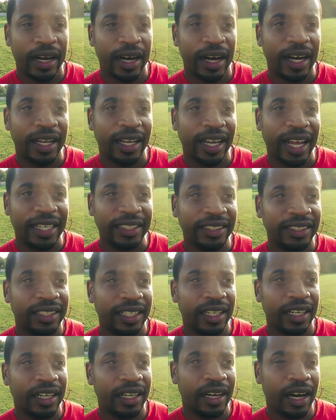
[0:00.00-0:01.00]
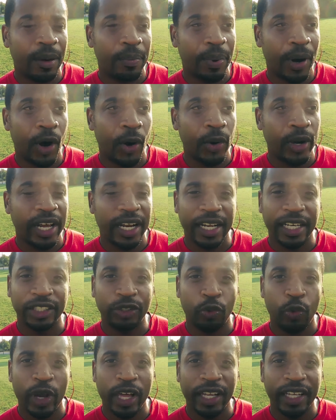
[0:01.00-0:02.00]
unless the opponent
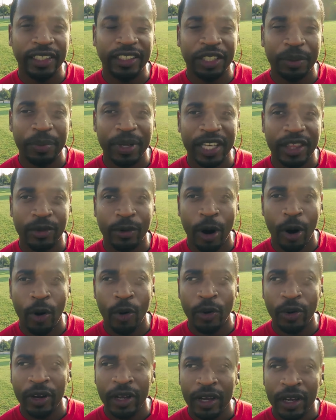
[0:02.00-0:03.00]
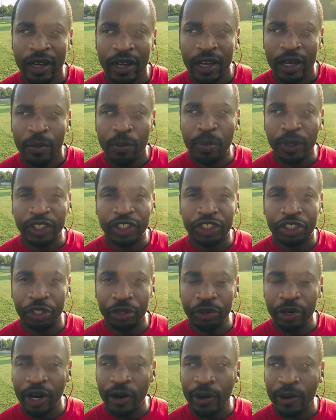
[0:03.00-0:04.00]
is willing to be thrown? But
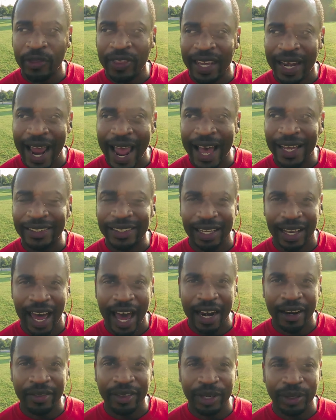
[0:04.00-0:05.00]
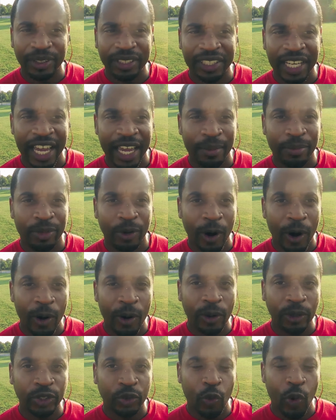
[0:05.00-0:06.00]
judo that has a lot of those same
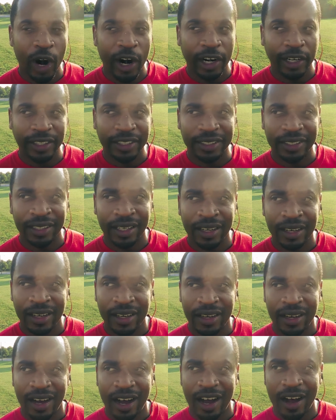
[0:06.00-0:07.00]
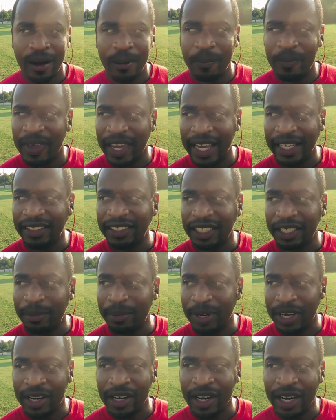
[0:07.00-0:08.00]
throws works. Is it
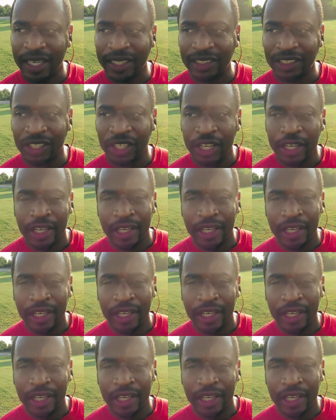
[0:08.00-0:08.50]
because